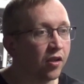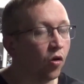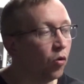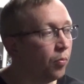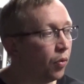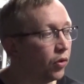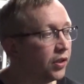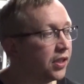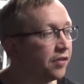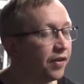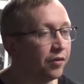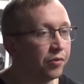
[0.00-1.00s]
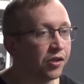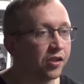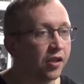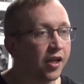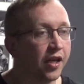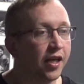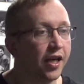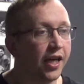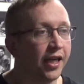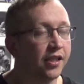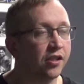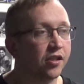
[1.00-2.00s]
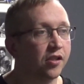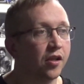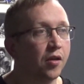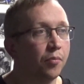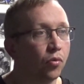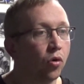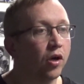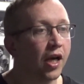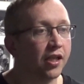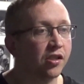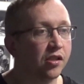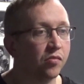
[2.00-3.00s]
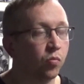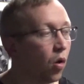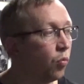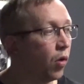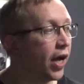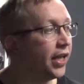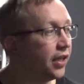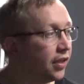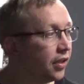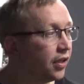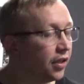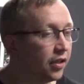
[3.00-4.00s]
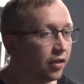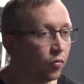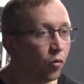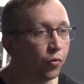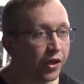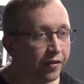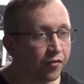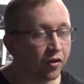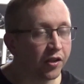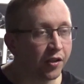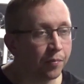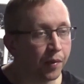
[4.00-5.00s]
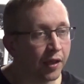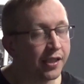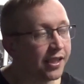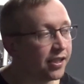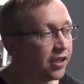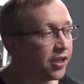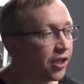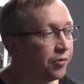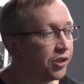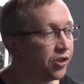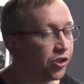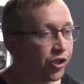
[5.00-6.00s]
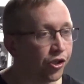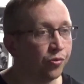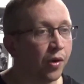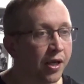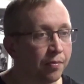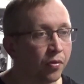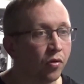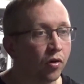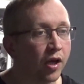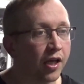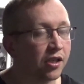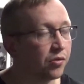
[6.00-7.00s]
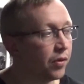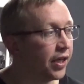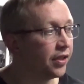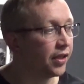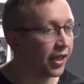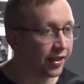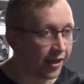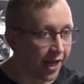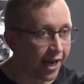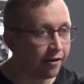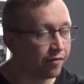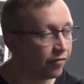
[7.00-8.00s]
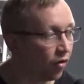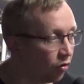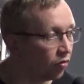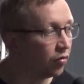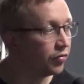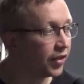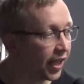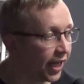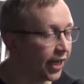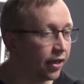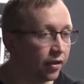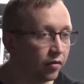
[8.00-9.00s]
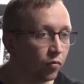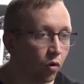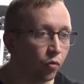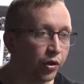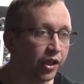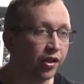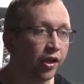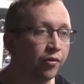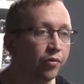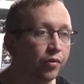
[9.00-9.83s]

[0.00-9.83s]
The whole point of it was, it's broadcasts one way. What we've got the ability to do is two-way broadcast, where they're involved in what we do.